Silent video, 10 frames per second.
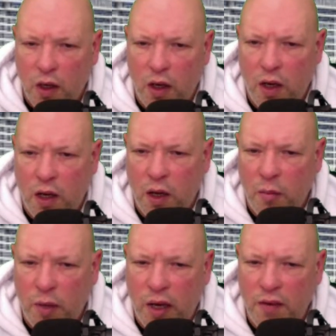
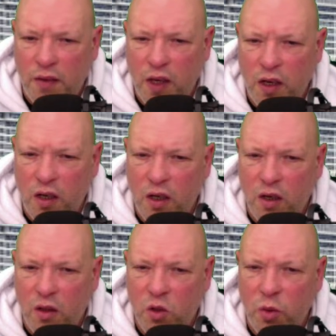And then
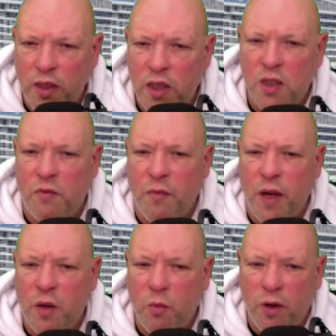26th of
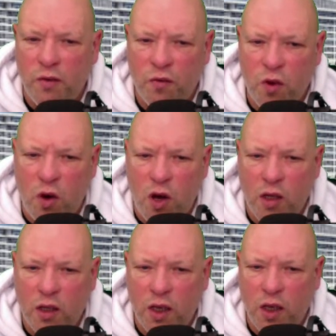May, we've
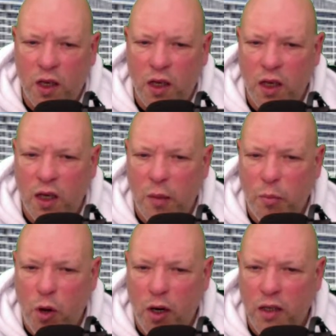got the Le
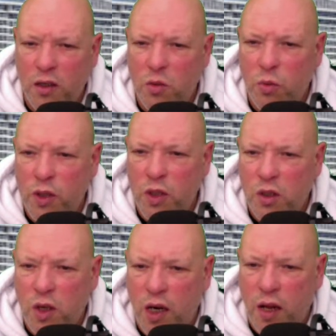Ponant, which
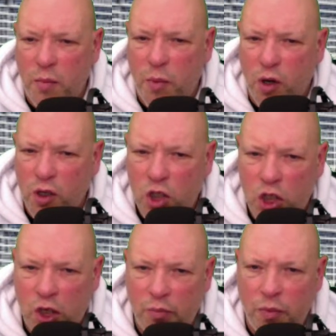is another Ponant
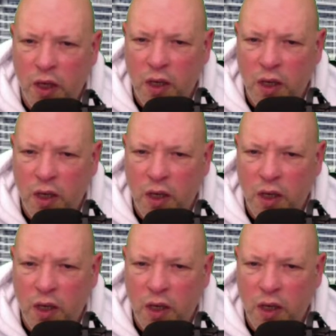ship.